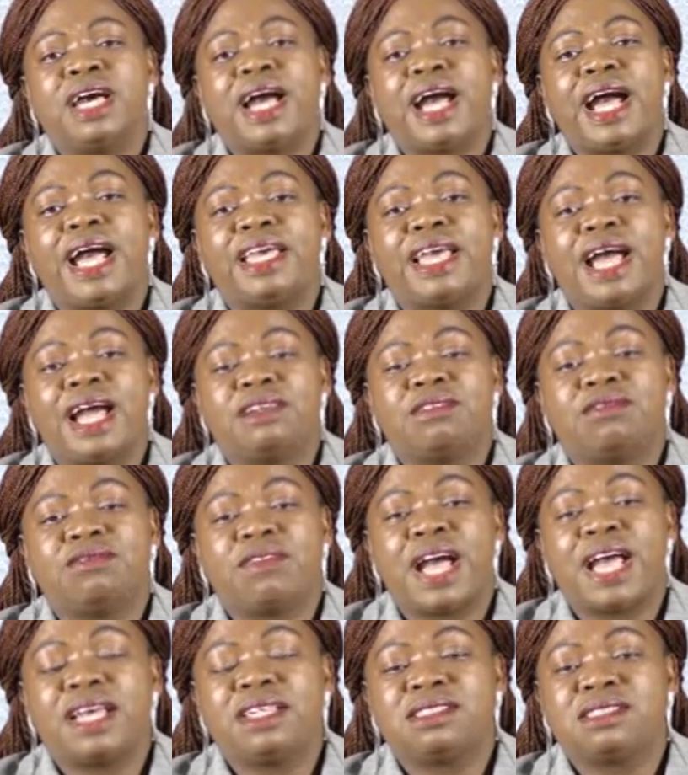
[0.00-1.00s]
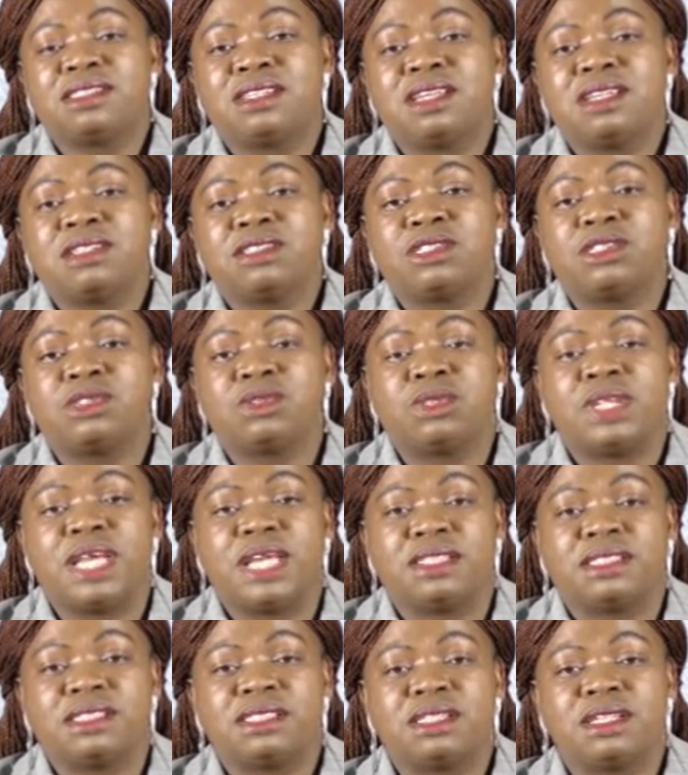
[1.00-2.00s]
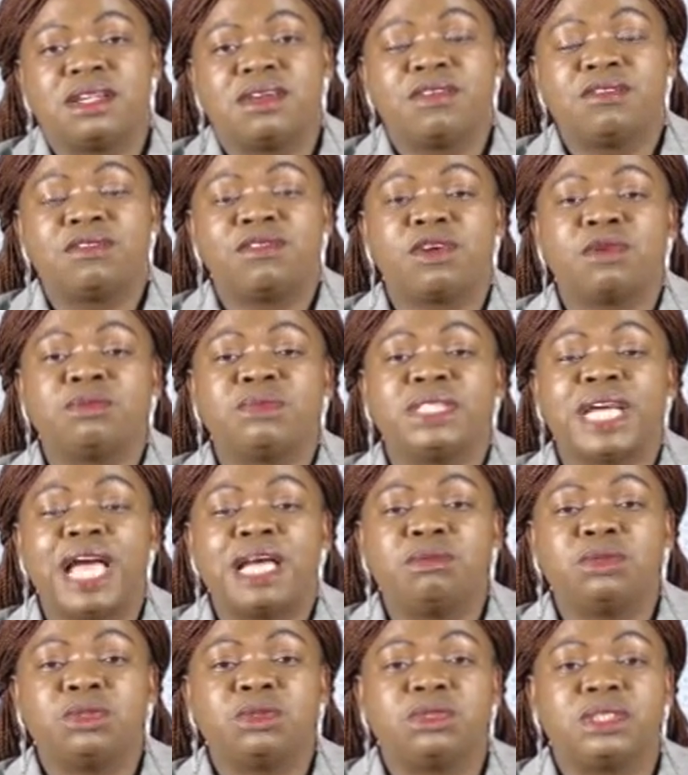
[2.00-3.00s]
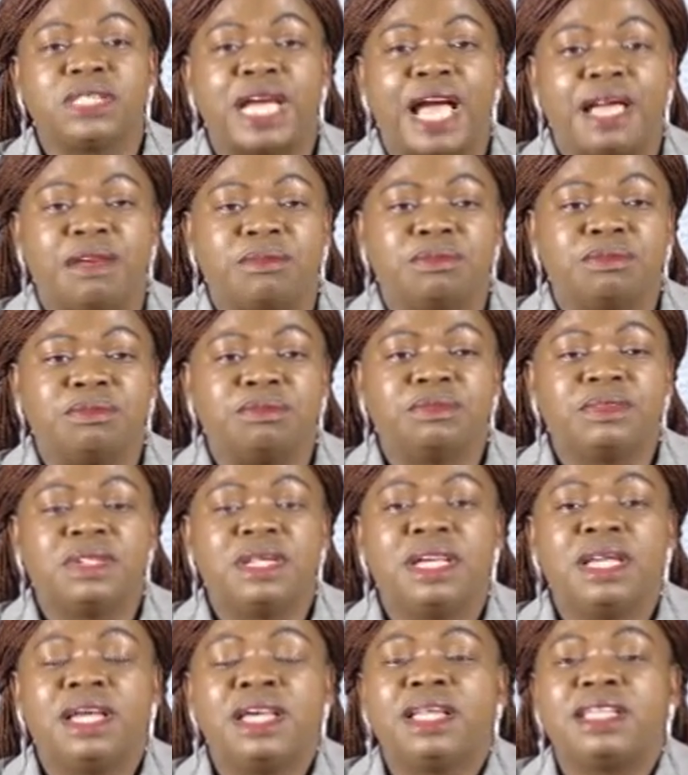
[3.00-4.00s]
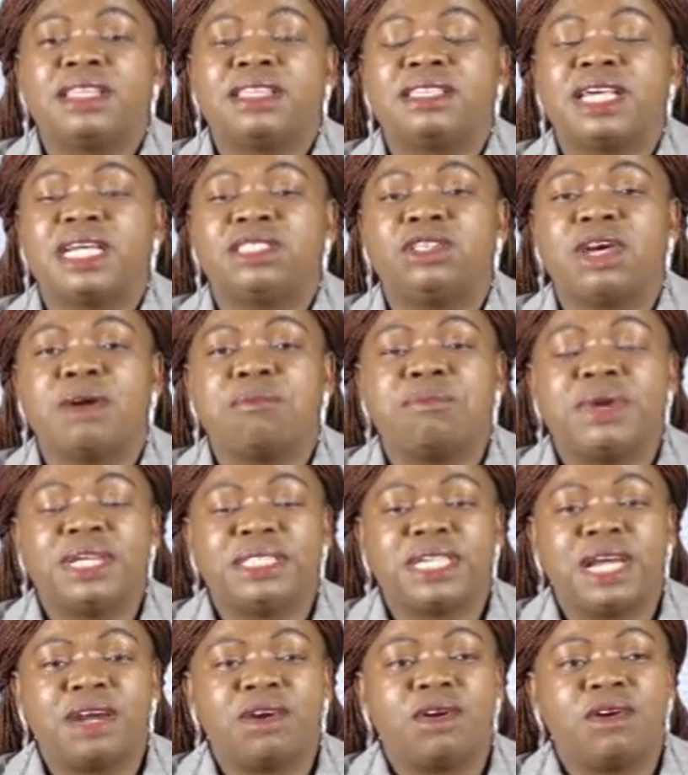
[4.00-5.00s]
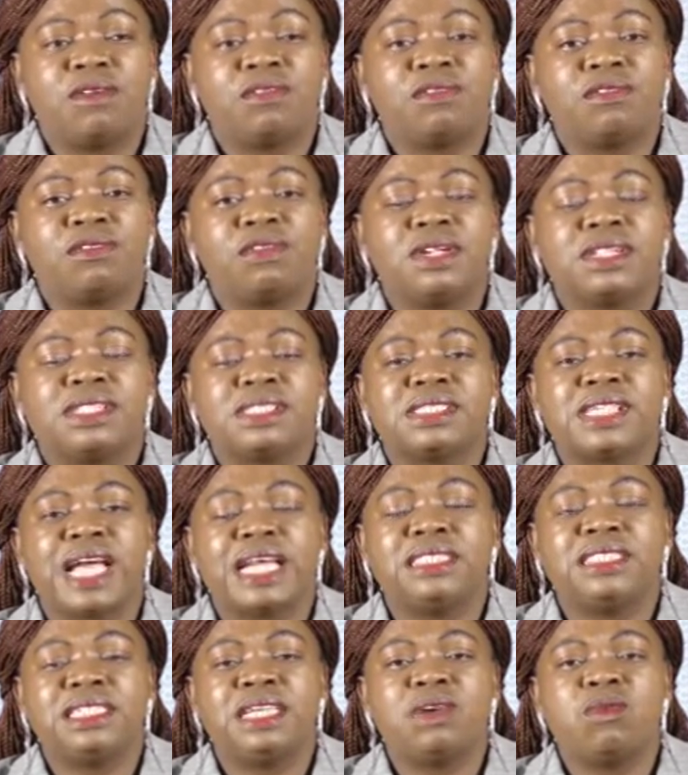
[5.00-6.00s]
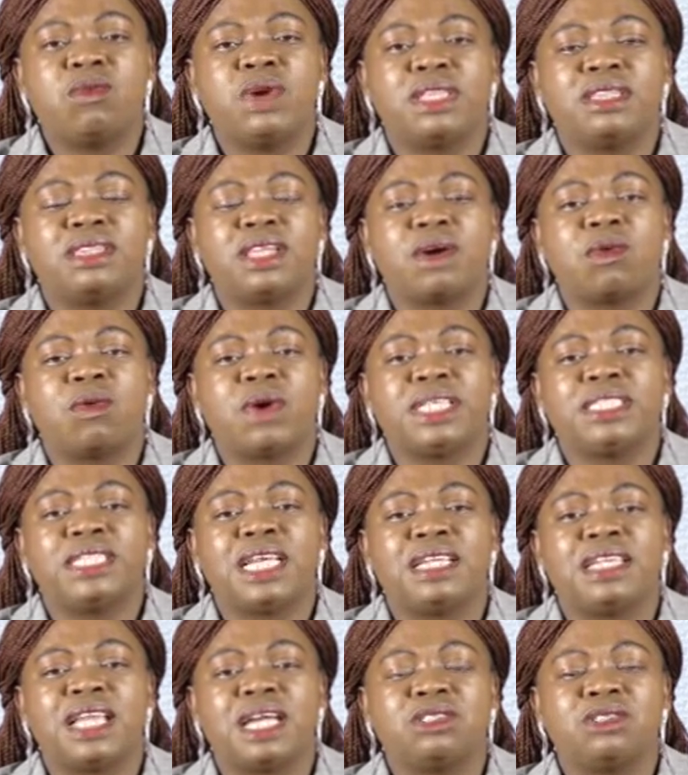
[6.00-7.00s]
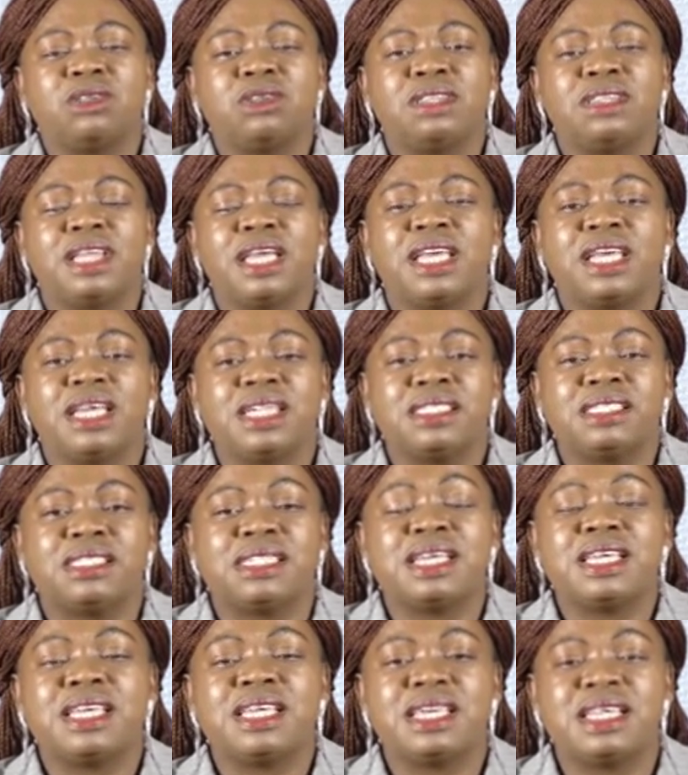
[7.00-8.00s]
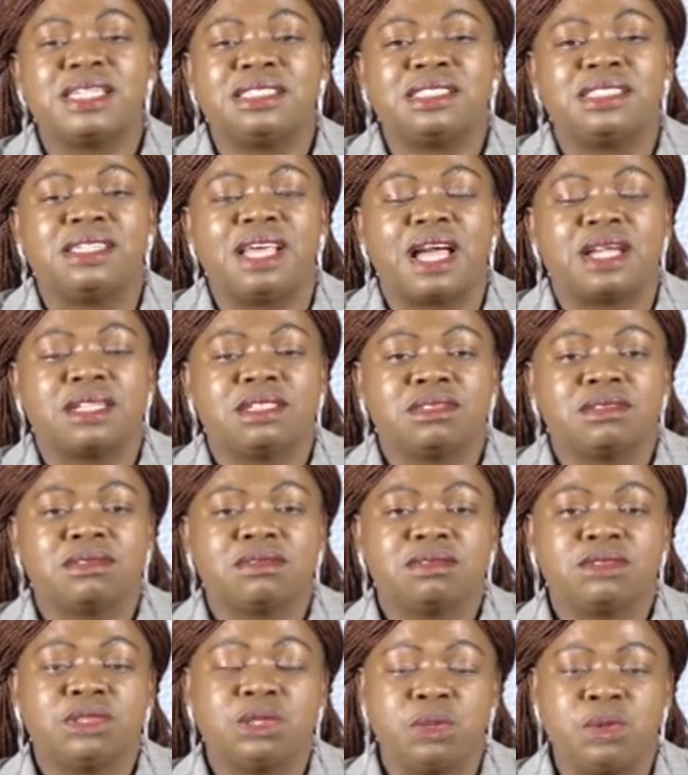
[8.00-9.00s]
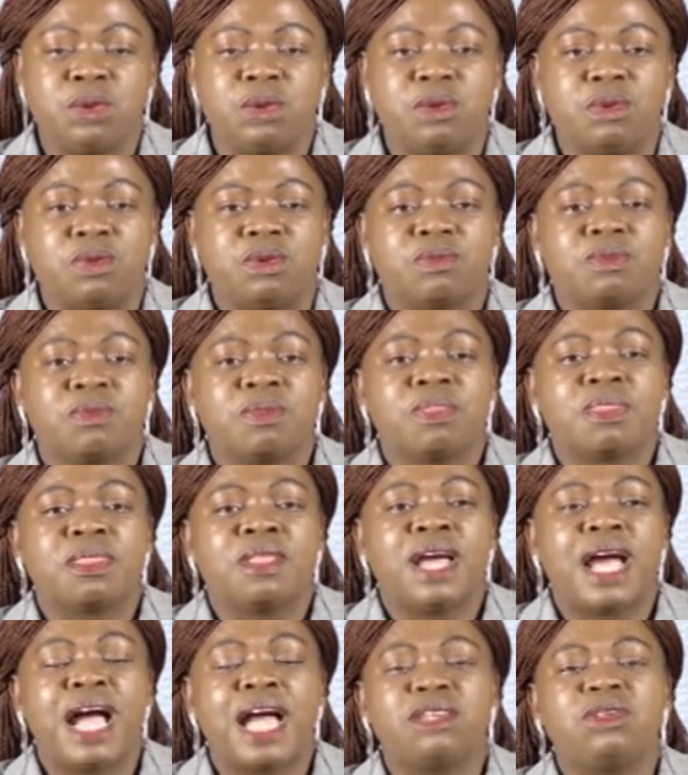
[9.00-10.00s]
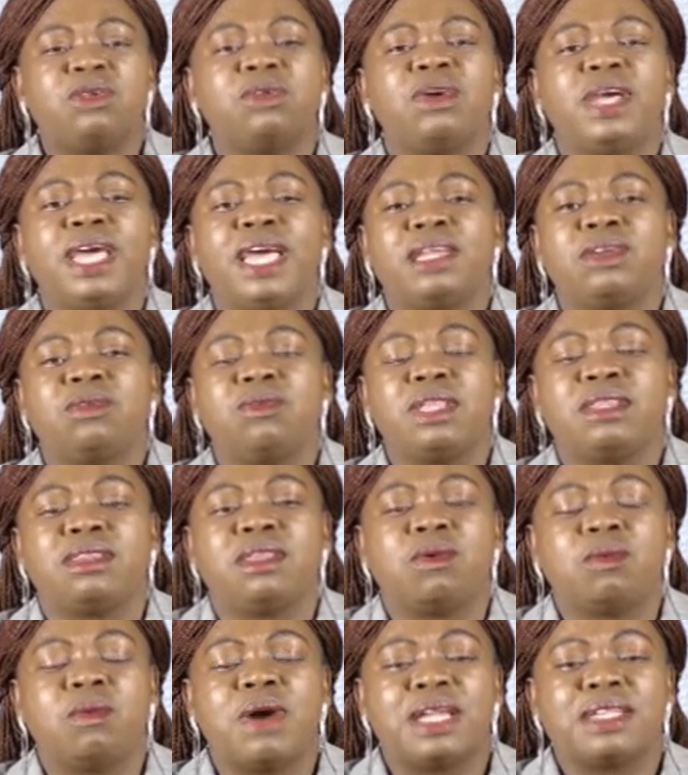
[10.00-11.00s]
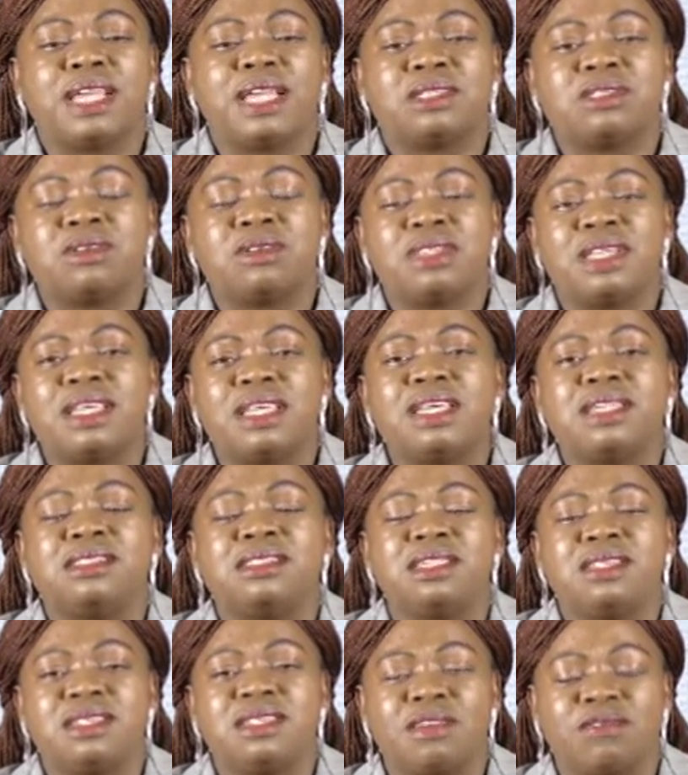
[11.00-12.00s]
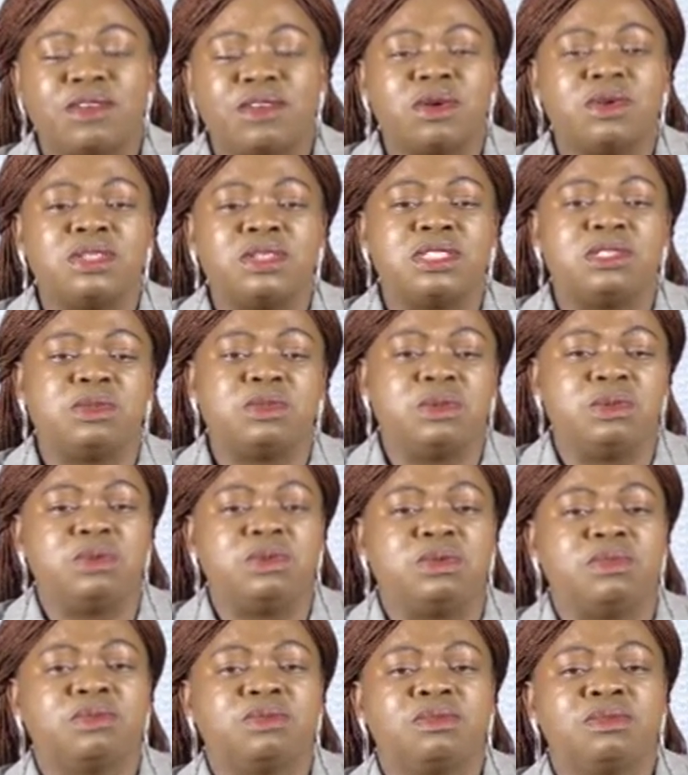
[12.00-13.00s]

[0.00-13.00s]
I advise students from time to time that you are better off starting with the question that you think is easier to you, and you end with the one that you think is difficult to you.